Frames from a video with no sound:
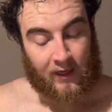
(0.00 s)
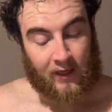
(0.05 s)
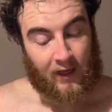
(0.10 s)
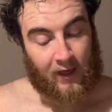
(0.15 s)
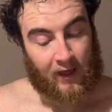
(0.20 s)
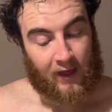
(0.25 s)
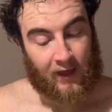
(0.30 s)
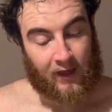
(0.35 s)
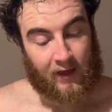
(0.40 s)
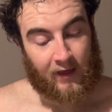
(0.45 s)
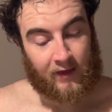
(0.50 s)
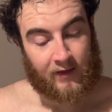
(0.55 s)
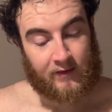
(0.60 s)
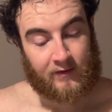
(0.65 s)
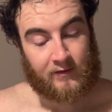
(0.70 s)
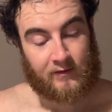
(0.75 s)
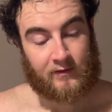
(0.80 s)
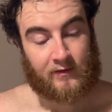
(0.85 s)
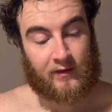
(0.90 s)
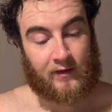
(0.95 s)

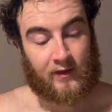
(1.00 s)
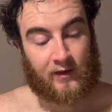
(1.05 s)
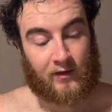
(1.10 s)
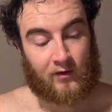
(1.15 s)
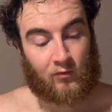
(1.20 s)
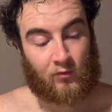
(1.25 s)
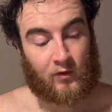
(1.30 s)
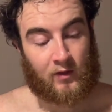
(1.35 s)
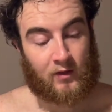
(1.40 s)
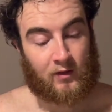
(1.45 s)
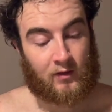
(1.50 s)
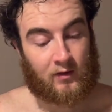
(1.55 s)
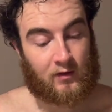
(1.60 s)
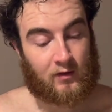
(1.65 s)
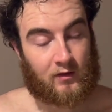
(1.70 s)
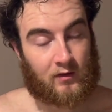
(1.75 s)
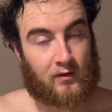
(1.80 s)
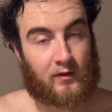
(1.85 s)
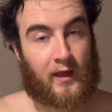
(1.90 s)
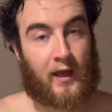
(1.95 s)
and it
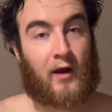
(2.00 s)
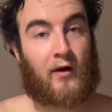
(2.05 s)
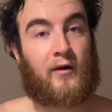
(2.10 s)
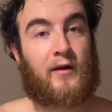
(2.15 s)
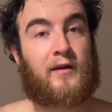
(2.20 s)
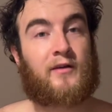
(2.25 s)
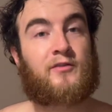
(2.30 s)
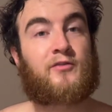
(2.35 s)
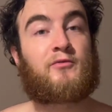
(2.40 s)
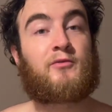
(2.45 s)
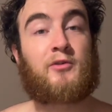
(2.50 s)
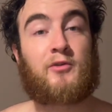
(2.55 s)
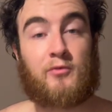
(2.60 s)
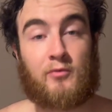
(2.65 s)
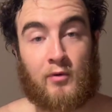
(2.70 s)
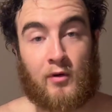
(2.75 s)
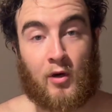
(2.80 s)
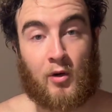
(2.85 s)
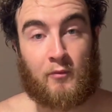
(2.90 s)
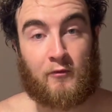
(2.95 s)
will carry us through,
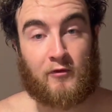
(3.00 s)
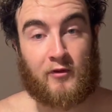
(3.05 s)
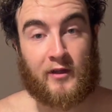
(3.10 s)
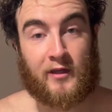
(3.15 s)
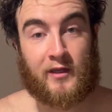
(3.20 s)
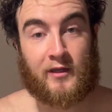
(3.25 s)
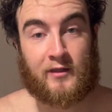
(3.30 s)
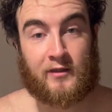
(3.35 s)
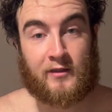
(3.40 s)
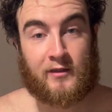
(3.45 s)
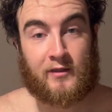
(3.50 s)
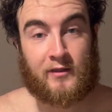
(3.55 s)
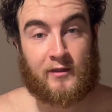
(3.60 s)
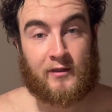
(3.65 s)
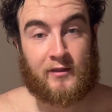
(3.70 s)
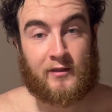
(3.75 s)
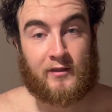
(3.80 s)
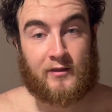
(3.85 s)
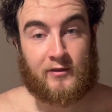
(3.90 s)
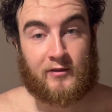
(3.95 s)
hopefully.
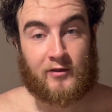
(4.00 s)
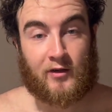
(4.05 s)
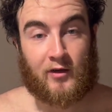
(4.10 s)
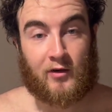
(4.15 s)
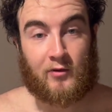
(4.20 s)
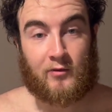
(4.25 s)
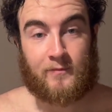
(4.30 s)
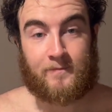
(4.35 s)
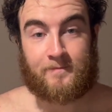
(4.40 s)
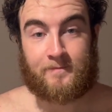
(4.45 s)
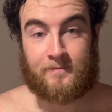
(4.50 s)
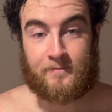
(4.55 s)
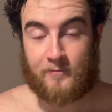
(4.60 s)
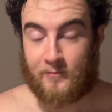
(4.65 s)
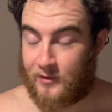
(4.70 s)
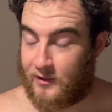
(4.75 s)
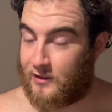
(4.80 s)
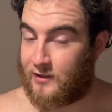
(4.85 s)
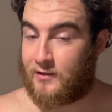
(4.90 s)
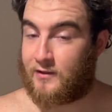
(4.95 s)
So
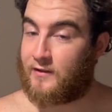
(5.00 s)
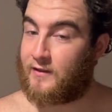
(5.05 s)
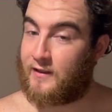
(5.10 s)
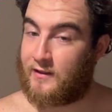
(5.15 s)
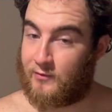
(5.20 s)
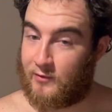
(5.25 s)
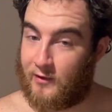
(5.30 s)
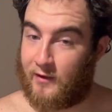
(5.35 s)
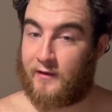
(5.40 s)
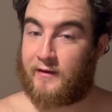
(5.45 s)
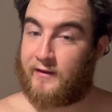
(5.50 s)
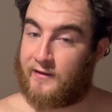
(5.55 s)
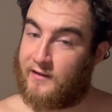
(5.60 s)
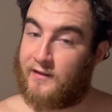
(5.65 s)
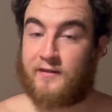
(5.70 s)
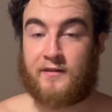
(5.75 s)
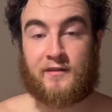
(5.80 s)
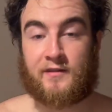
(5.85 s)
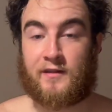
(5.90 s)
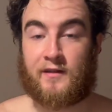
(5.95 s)
it's really the
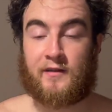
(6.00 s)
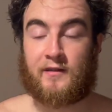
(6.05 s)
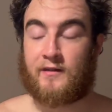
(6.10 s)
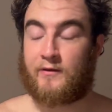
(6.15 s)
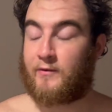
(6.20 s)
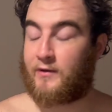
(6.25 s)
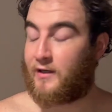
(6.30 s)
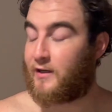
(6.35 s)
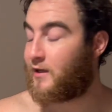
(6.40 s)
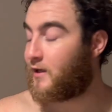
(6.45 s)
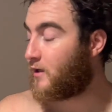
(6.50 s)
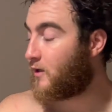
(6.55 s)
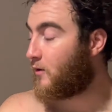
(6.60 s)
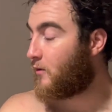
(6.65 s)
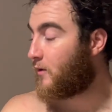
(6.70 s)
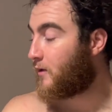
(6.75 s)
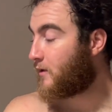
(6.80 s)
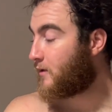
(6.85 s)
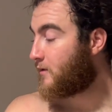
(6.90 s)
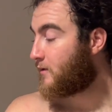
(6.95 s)
consistency that we need to get
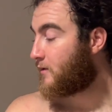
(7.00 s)
going.